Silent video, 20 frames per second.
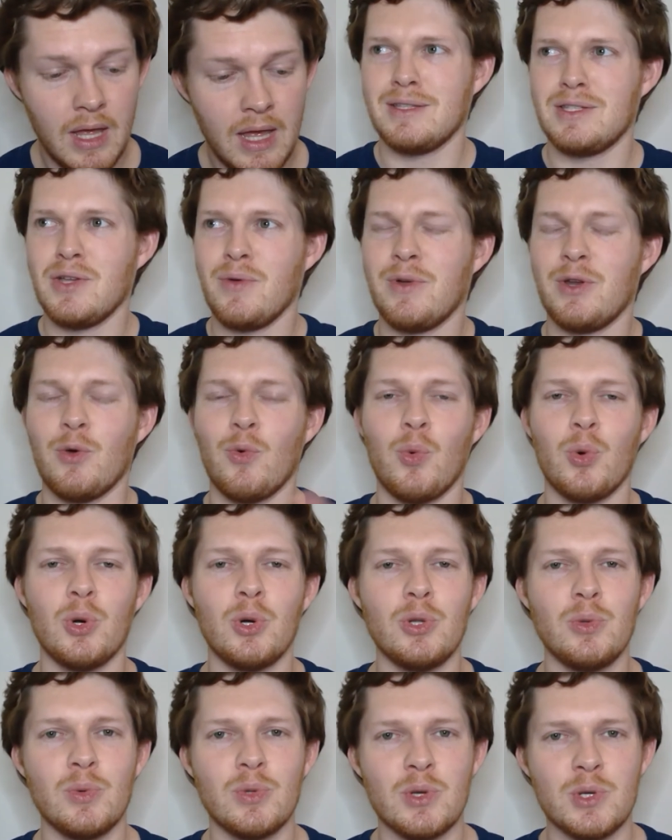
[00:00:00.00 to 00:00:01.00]
And so in a
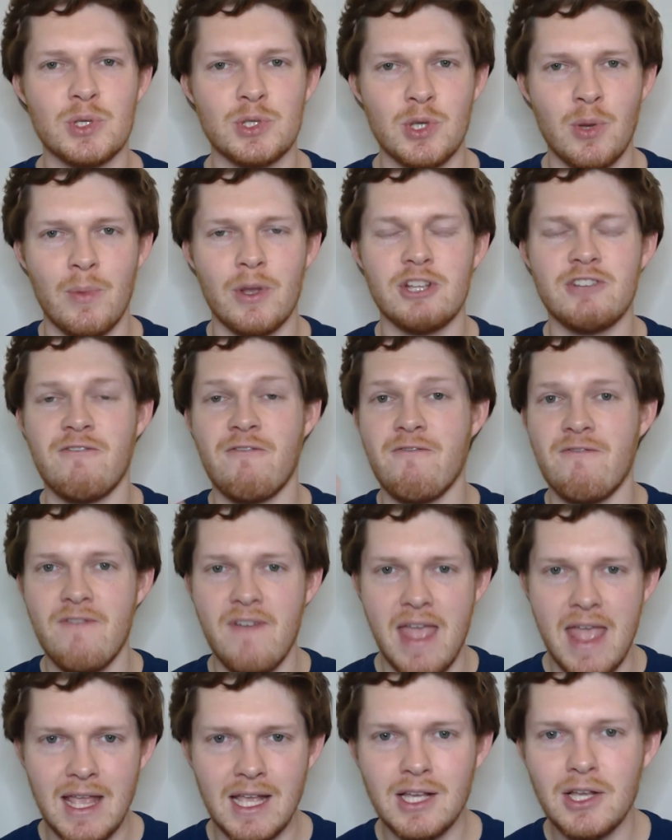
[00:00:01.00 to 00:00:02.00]
world where there's so much
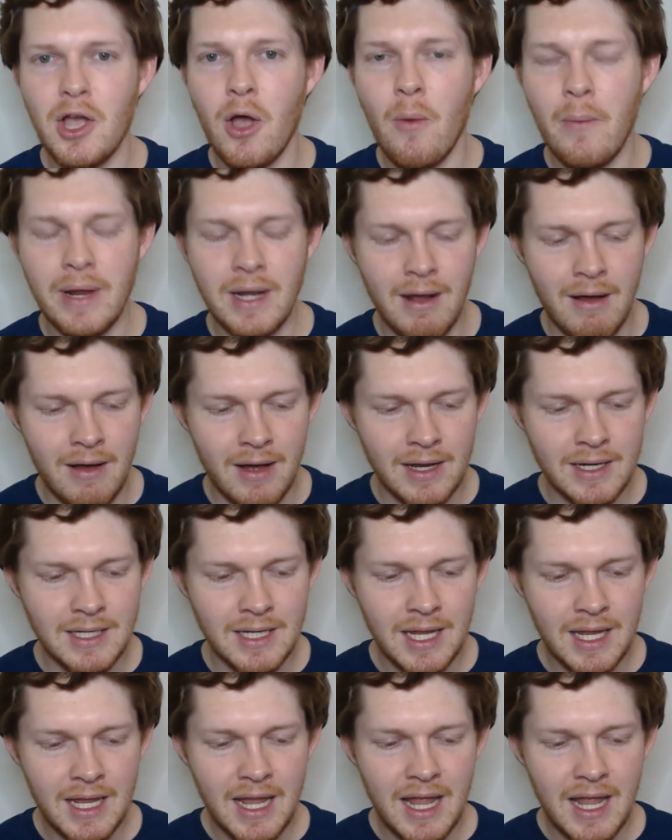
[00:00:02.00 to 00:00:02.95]
fake going on,